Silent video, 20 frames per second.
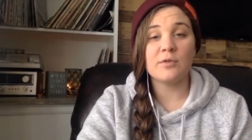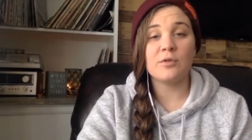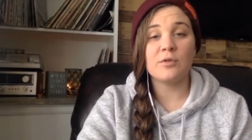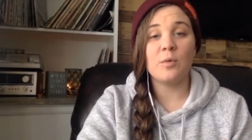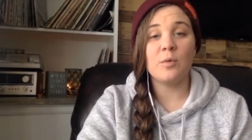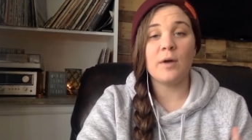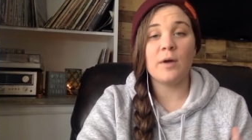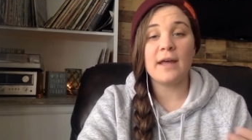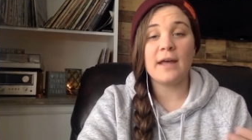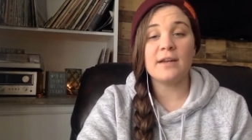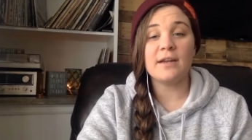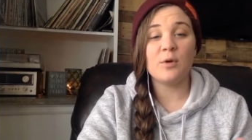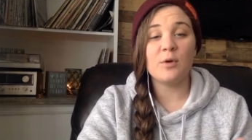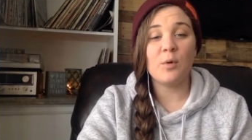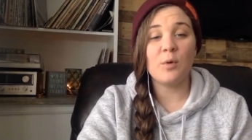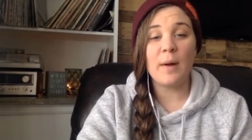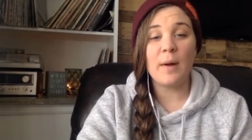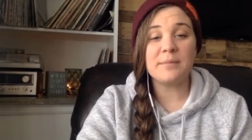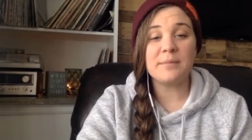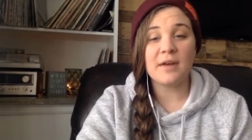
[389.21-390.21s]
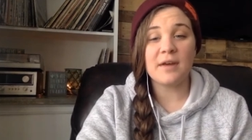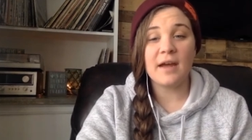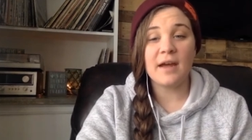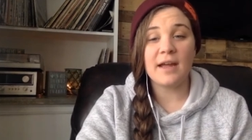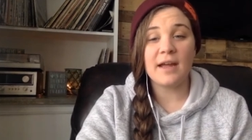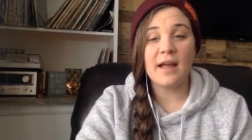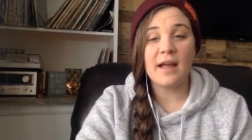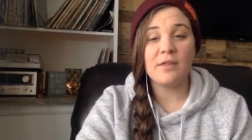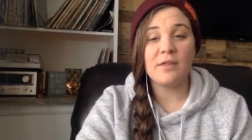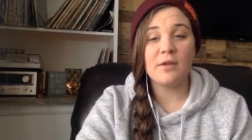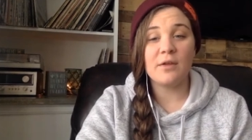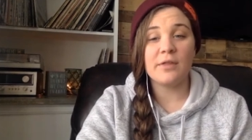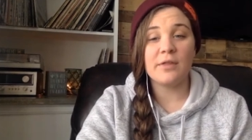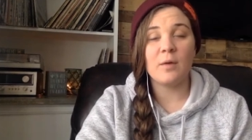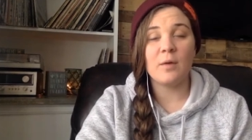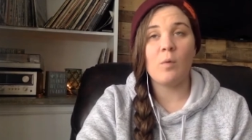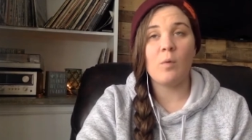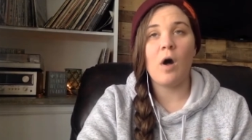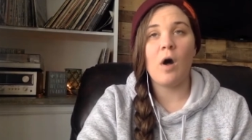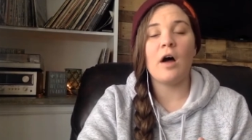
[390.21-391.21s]
who will get into a website and they'll
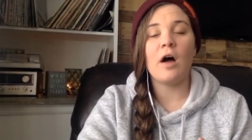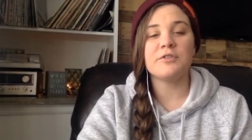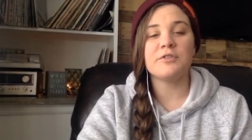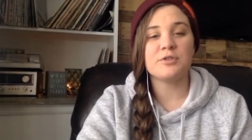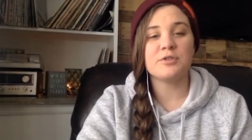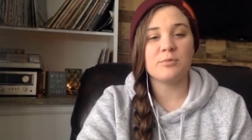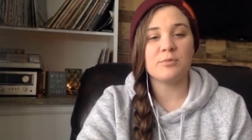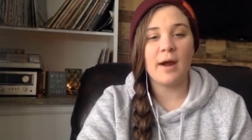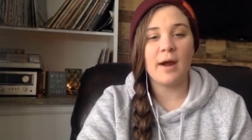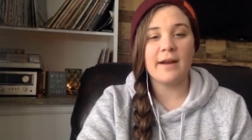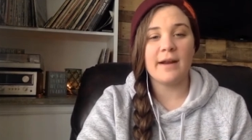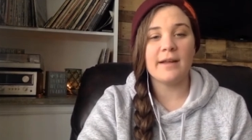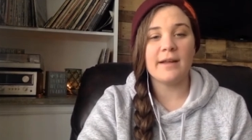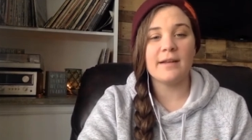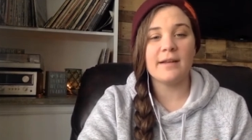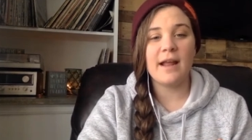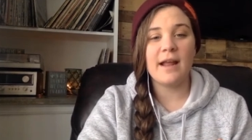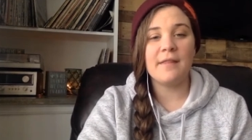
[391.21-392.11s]
think, well, I'll just write it.